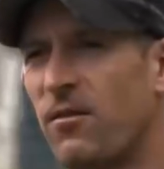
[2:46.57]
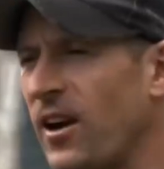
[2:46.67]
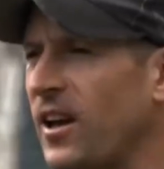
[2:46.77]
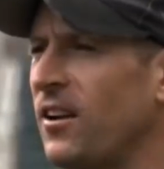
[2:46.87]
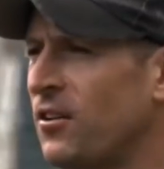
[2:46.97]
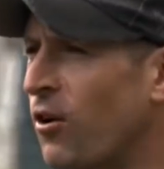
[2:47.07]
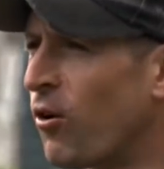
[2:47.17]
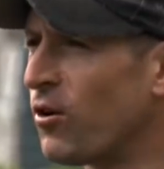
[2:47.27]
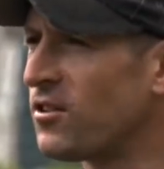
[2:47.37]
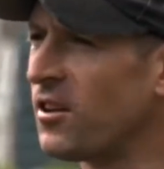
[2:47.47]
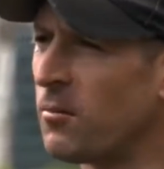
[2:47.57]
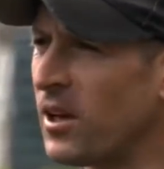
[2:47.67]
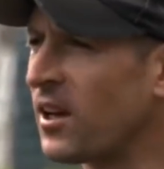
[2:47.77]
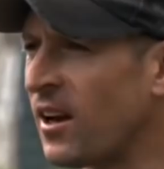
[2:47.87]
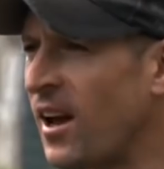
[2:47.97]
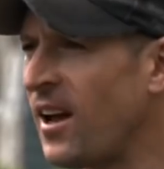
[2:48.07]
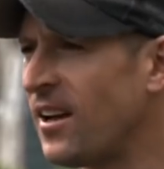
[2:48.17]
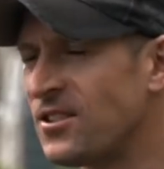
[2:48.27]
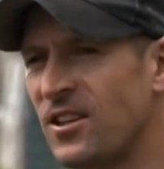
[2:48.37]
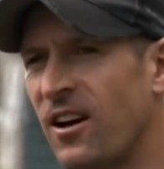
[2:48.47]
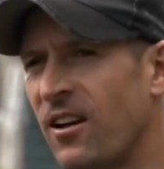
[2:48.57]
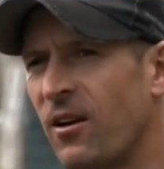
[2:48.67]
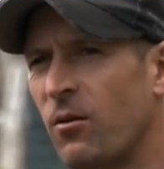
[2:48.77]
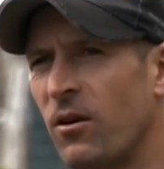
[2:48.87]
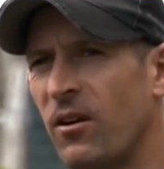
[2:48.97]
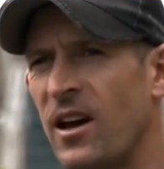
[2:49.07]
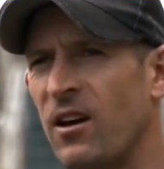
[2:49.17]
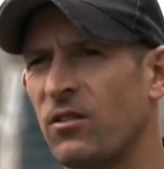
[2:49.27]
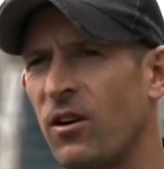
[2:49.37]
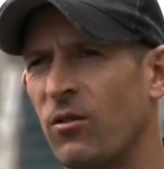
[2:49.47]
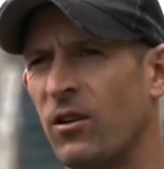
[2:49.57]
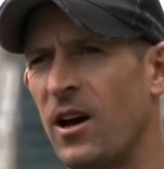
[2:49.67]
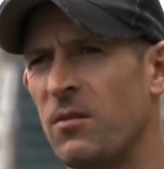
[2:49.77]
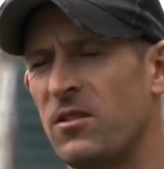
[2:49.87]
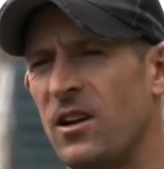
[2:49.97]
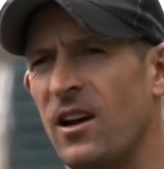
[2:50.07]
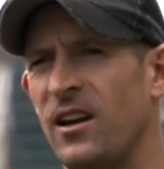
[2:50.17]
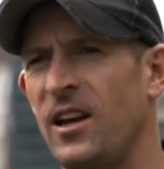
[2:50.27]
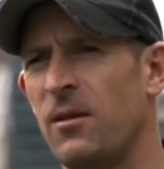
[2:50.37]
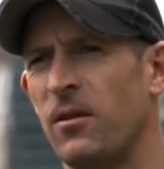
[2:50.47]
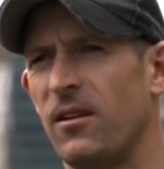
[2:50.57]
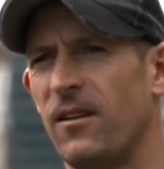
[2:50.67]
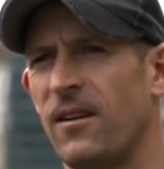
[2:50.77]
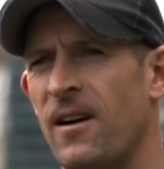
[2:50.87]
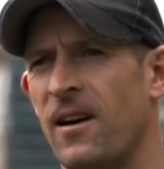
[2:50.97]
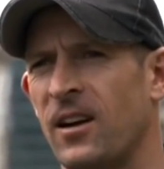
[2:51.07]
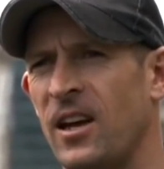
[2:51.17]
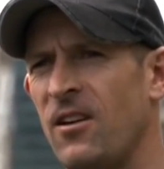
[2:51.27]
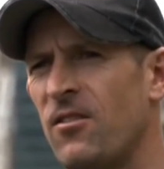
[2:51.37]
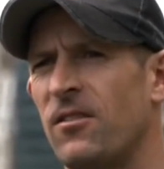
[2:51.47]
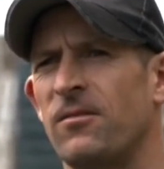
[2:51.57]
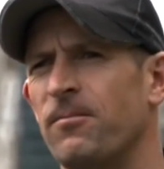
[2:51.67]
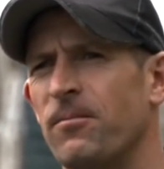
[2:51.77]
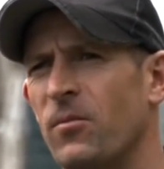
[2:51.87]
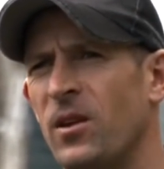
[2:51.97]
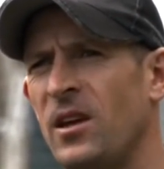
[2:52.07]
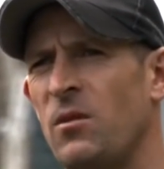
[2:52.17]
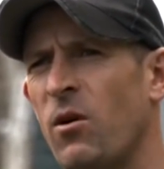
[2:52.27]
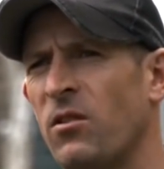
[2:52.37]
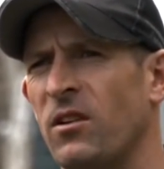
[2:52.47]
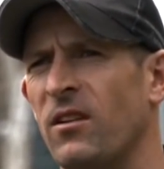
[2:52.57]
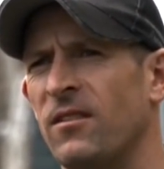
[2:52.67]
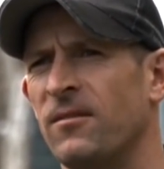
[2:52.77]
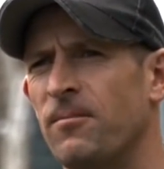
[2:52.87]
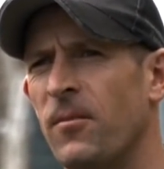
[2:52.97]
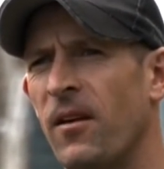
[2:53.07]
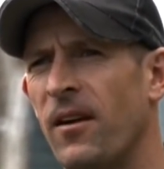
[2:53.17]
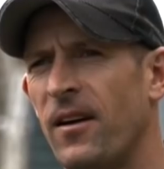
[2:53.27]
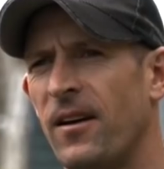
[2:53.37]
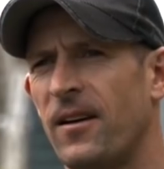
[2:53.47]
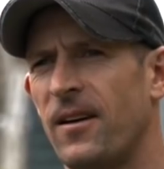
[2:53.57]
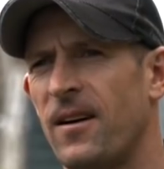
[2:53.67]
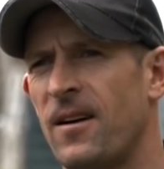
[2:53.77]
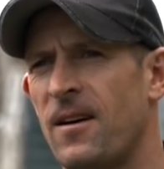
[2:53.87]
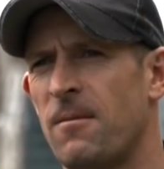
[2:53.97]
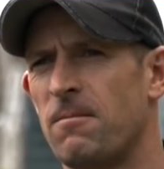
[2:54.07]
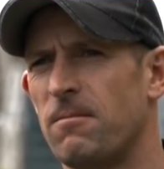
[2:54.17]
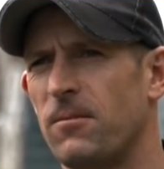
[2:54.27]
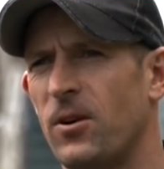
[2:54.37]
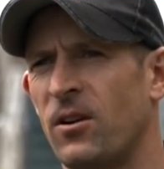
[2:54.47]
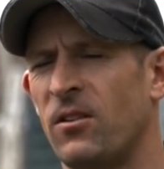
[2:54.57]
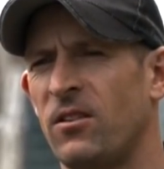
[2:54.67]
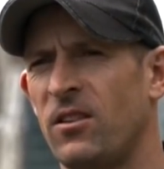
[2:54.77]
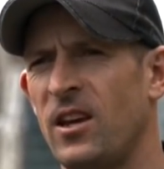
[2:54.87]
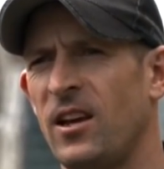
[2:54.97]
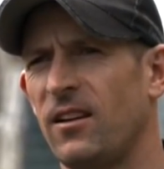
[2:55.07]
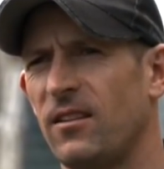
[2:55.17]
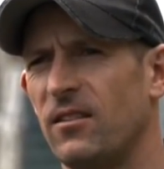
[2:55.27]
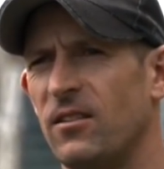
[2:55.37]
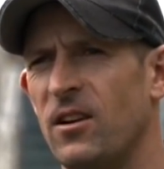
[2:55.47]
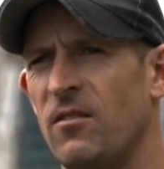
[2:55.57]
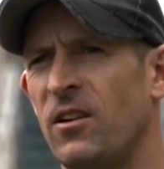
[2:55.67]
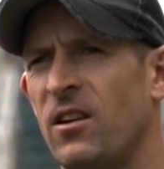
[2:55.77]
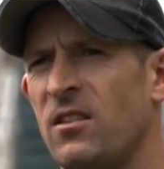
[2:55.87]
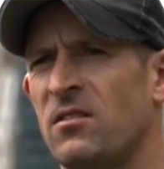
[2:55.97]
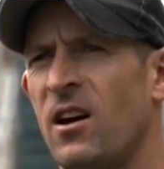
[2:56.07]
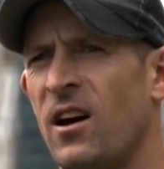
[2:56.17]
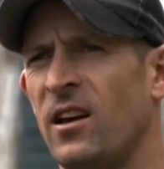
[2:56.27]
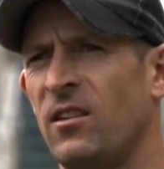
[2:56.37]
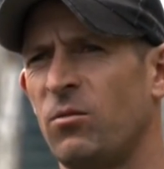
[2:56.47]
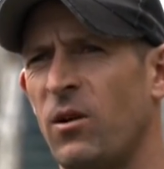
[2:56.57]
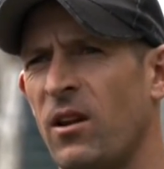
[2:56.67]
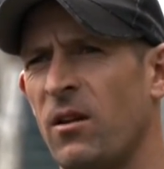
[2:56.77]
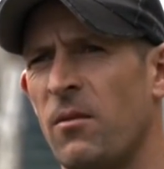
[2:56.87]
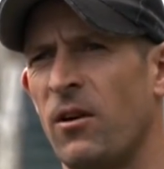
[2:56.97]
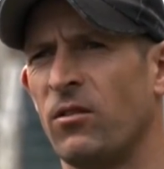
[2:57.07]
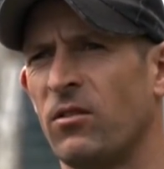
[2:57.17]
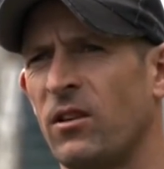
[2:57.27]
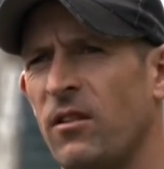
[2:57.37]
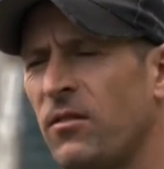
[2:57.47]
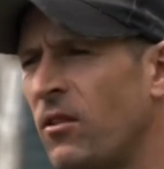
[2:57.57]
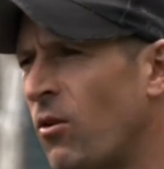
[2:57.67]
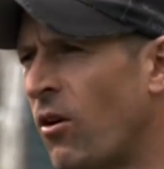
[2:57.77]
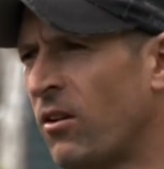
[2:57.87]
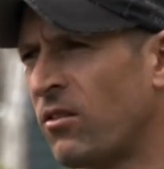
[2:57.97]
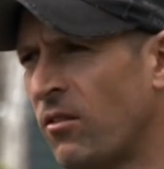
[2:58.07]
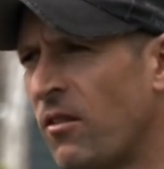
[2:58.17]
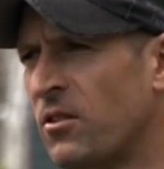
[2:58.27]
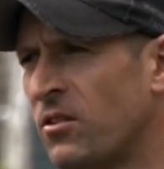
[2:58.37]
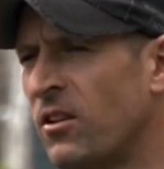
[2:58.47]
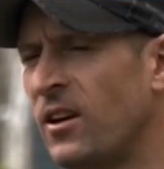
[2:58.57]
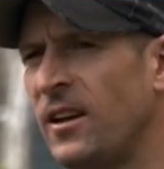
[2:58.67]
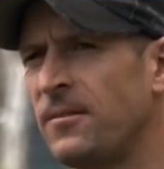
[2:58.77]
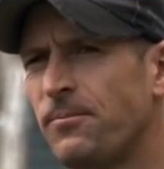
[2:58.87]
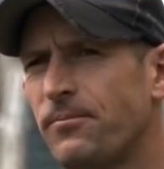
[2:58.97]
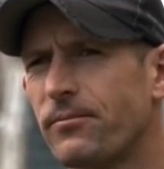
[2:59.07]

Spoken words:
Frankie Dettoris and the Mick Canans, you know, they were household names down here, but Kieran, he wasn't. And I think even to this day he's one of the most gifted riders I've ever seen.